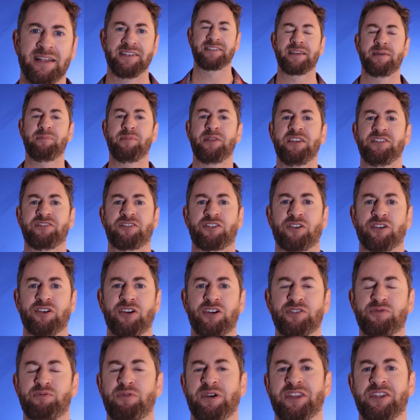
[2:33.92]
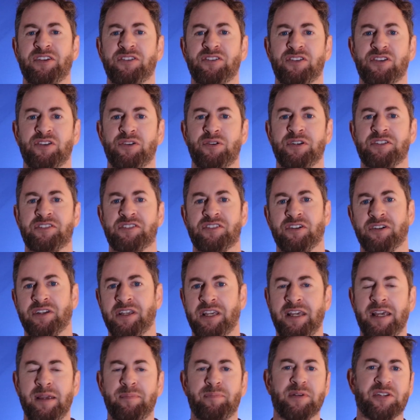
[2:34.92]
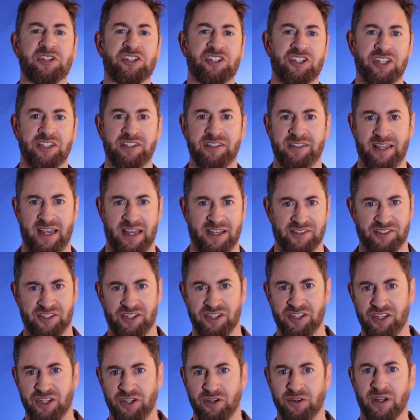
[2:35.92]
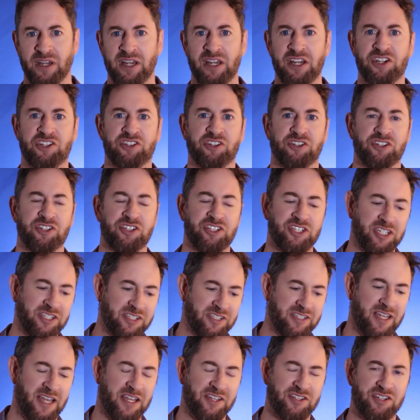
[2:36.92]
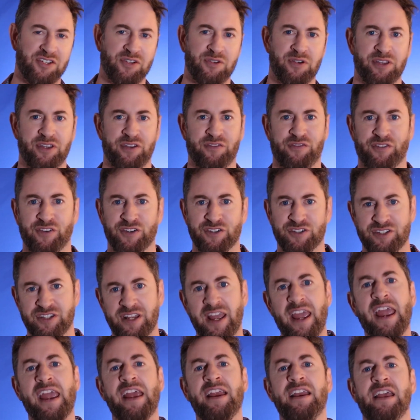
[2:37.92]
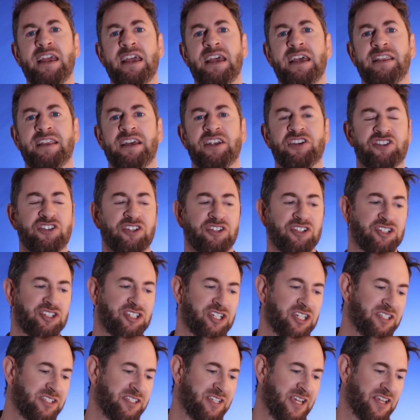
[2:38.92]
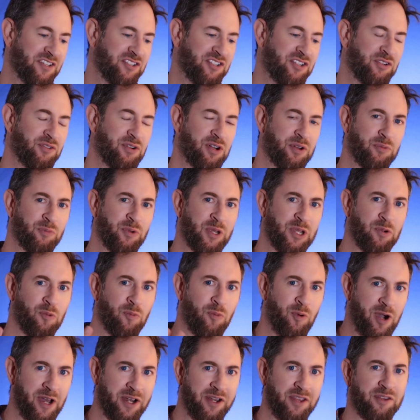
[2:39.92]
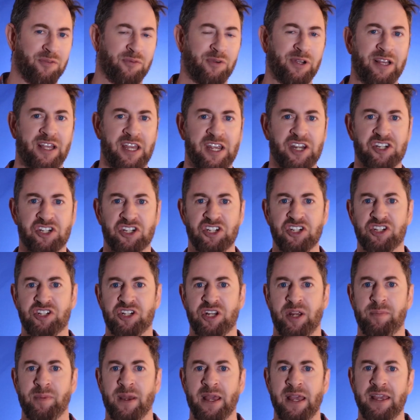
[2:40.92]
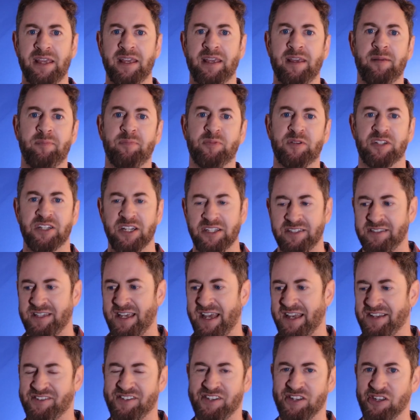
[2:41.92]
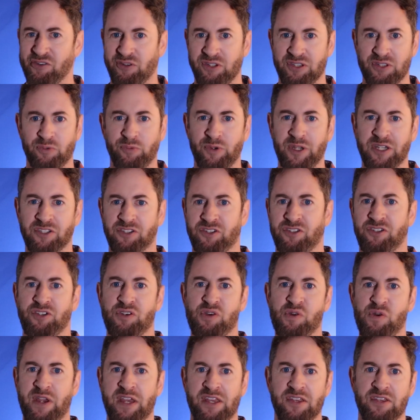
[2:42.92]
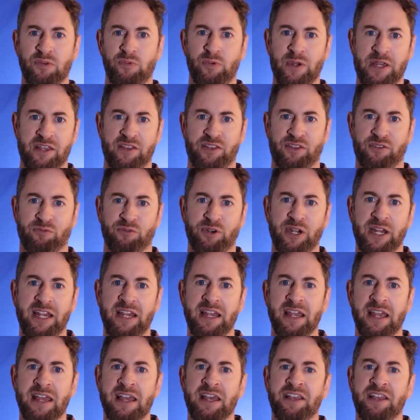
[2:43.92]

And some of these girls, what they'll do is they'll keep shit testing you. She'll shit test you on the first date, then she'll shit test you on week one of the relationship, keep shit testing you into week two, into week three.